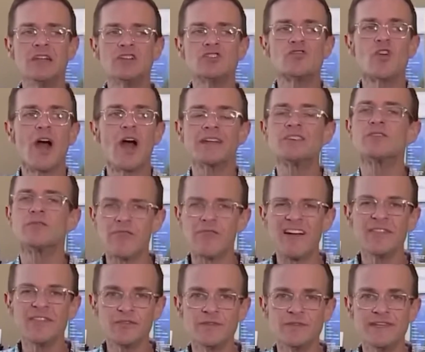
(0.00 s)
trying to
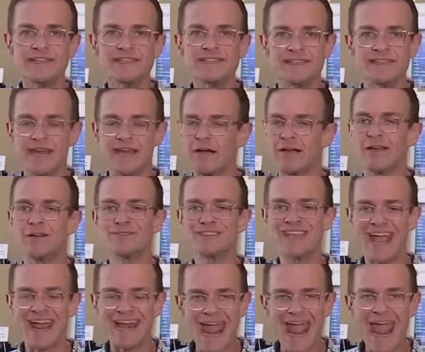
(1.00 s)
run through these
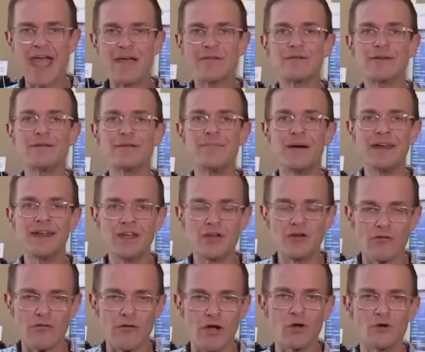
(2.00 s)
scenarios, and everybody
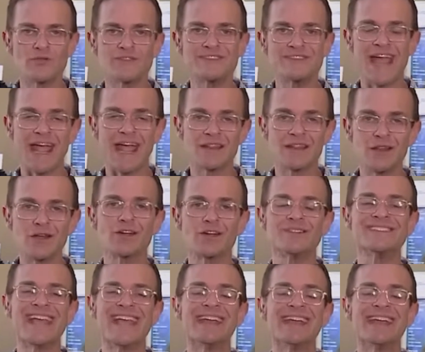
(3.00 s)
grows and learns.